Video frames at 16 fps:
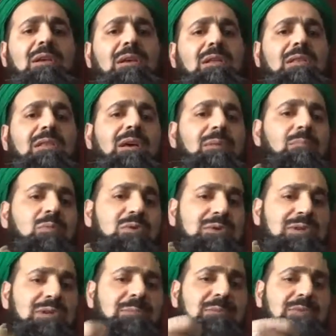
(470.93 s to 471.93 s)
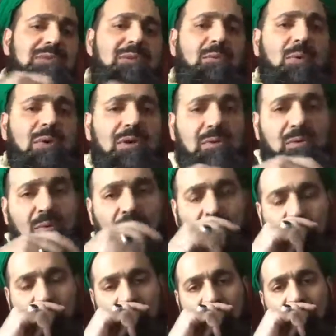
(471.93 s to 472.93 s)
That Muslim is the one who
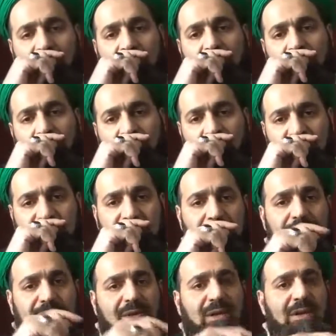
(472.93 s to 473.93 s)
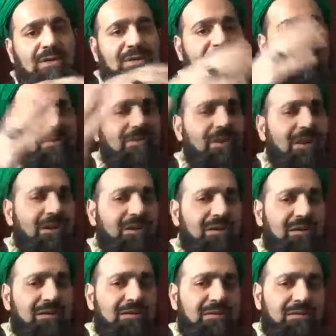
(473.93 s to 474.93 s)
Muslims are safeguarded